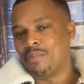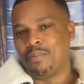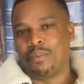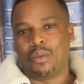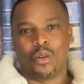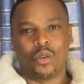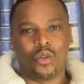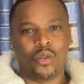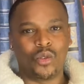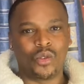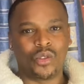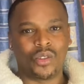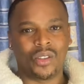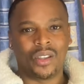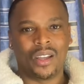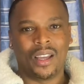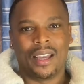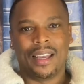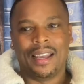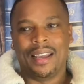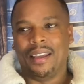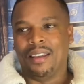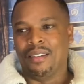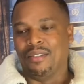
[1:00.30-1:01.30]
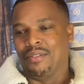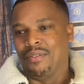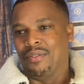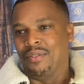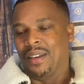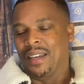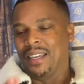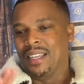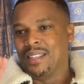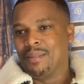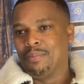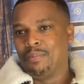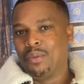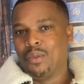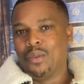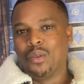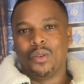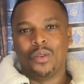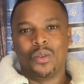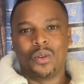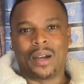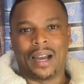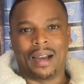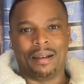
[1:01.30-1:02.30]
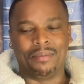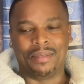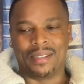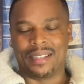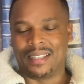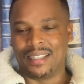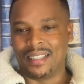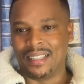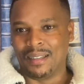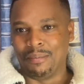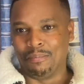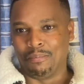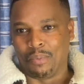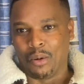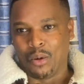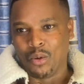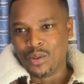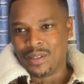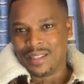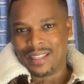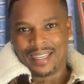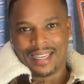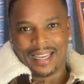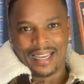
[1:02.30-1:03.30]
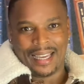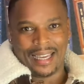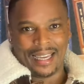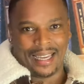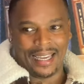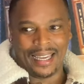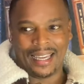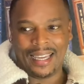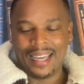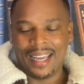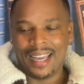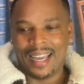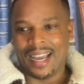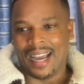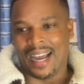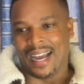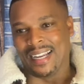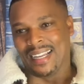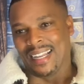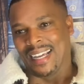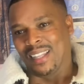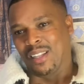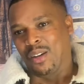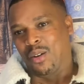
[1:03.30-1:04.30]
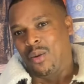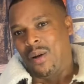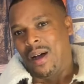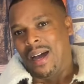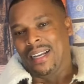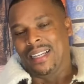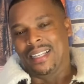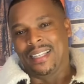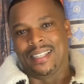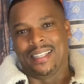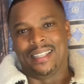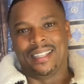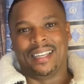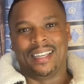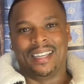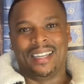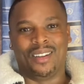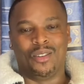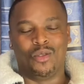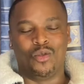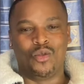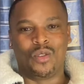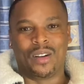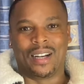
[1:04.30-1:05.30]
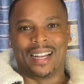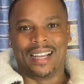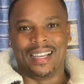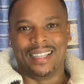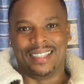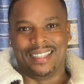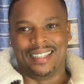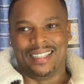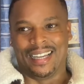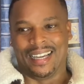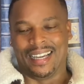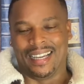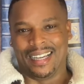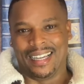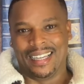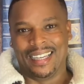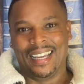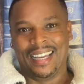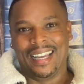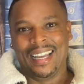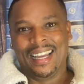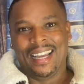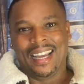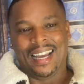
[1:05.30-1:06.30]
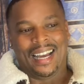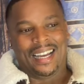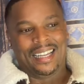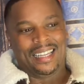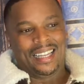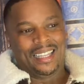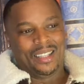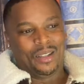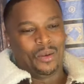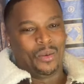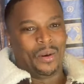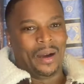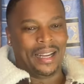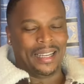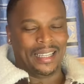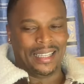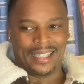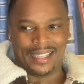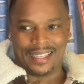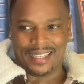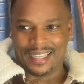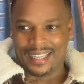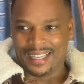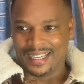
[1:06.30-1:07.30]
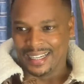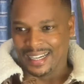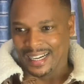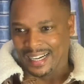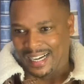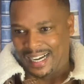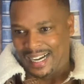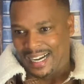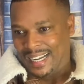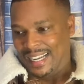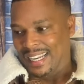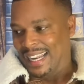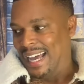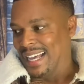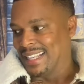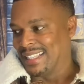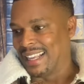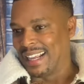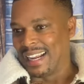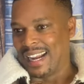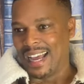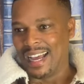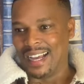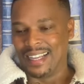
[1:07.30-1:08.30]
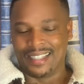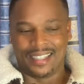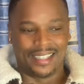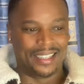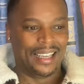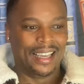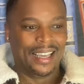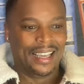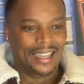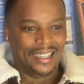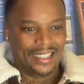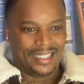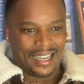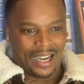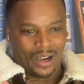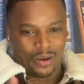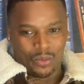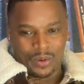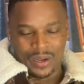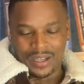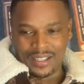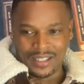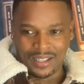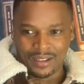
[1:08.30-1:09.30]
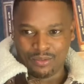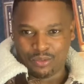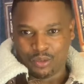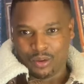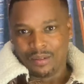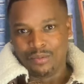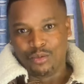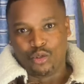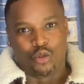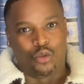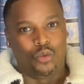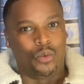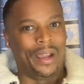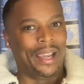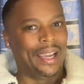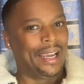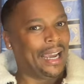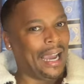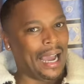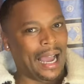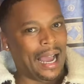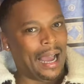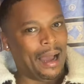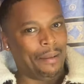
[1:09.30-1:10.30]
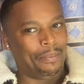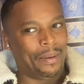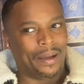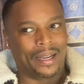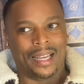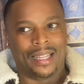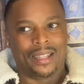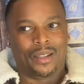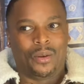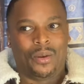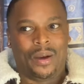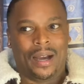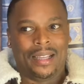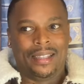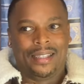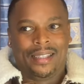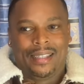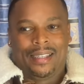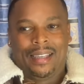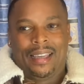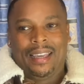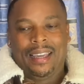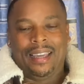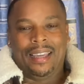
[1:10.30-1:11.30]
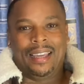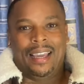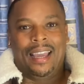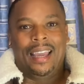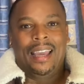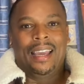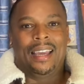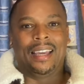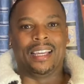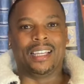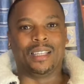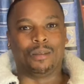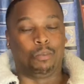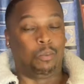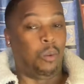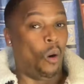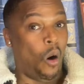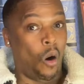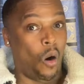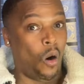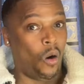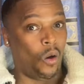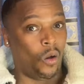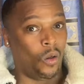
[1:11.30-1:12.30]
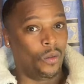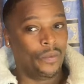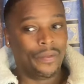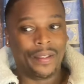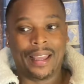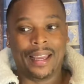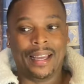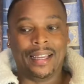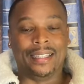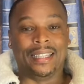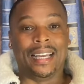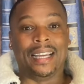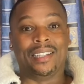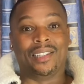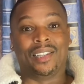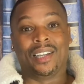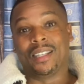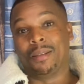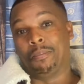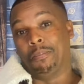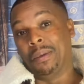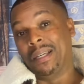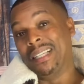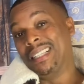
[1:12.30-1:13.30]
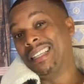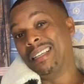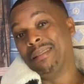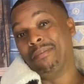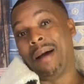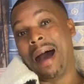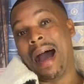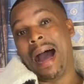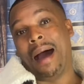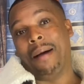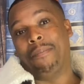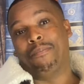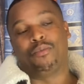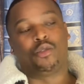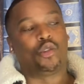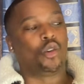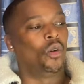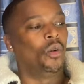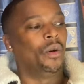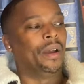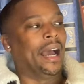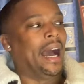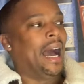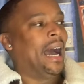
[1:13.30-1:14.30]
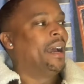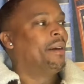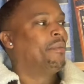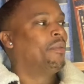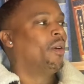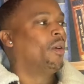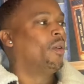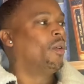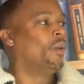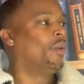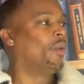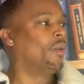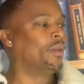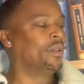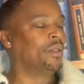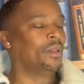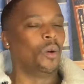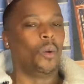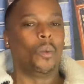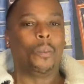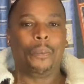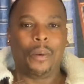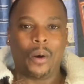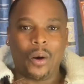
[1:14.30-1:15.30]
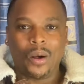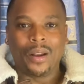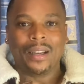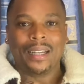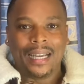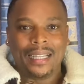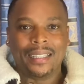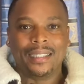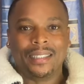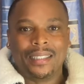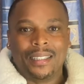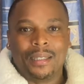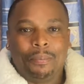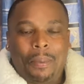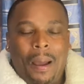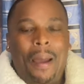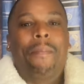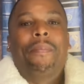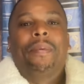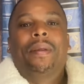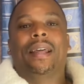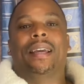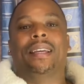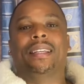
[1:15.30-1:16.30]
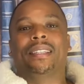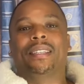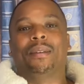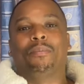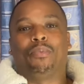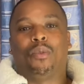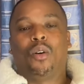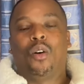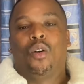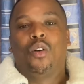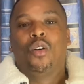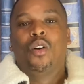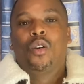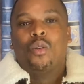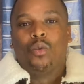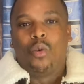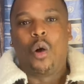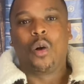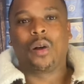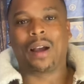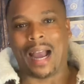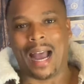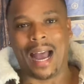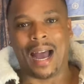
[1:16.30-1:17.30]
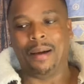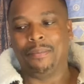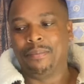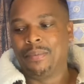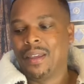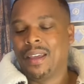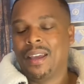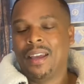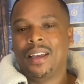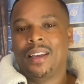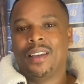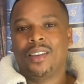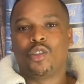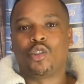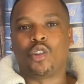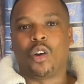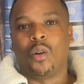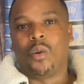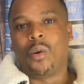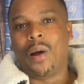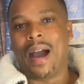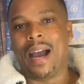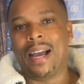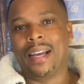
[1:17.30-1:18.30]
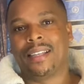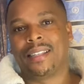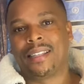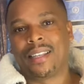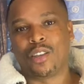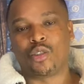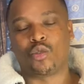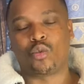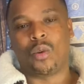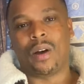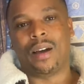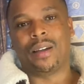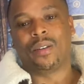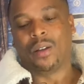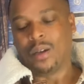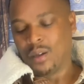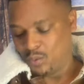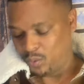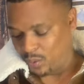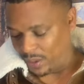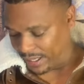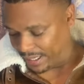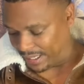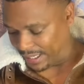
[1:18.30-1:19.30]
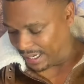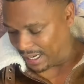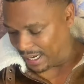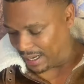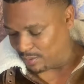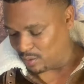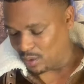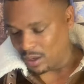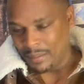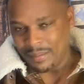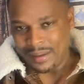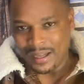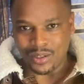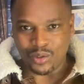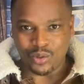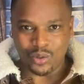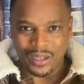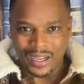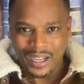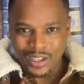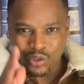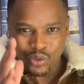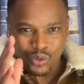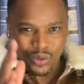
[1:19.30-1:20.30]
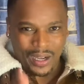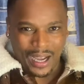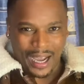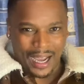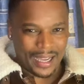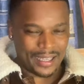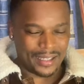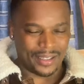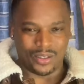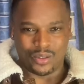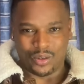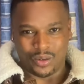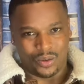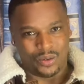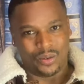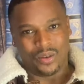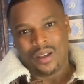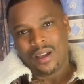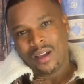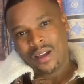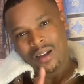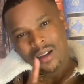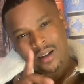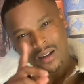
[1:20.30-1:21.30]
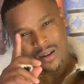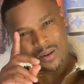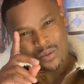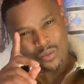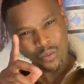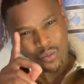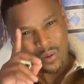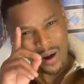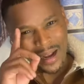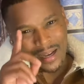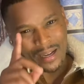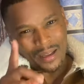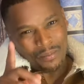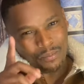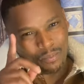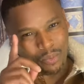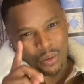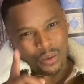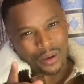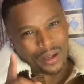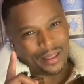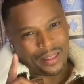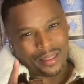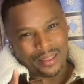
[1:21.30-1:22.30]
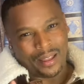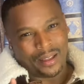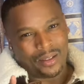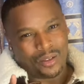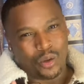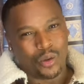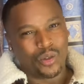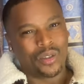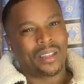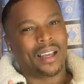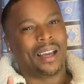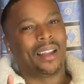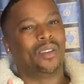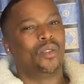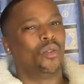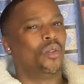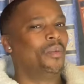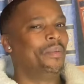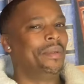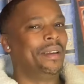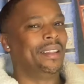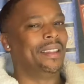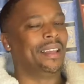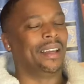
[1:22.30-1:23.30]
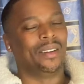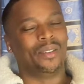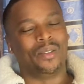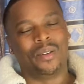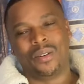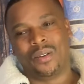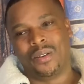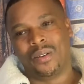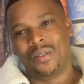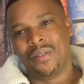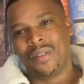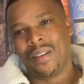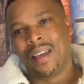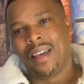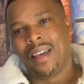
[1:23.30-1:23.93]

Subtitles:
posts, Facebook. I'm seeing posts here. Another one is saying Luclay is dead. Another one is saying Lazarus, they are waiting for him to wake up. Another one saying he's Paul, they just beat him up. So Ivo, Paul, let it by Philate, Paul woke up. So why is this one not waking up? So I'm here to let you guys know one important thing. Those that know me, they know.